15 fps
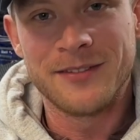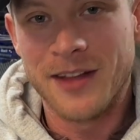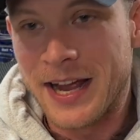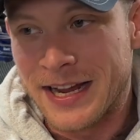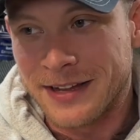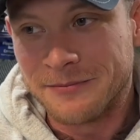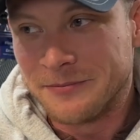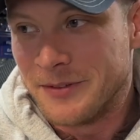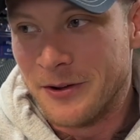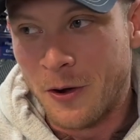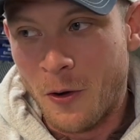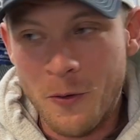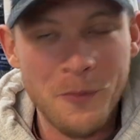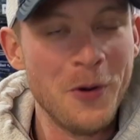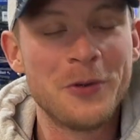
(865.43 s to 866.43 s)
like
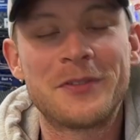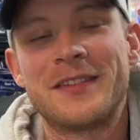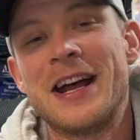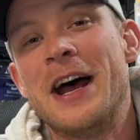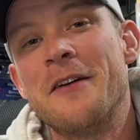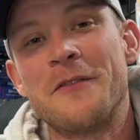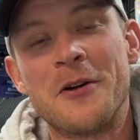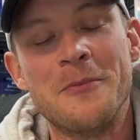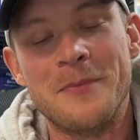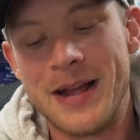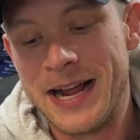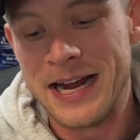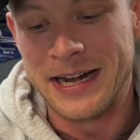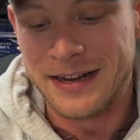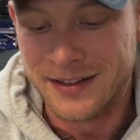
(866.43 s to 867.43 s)
almost ever
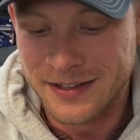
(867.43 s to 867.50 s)
made.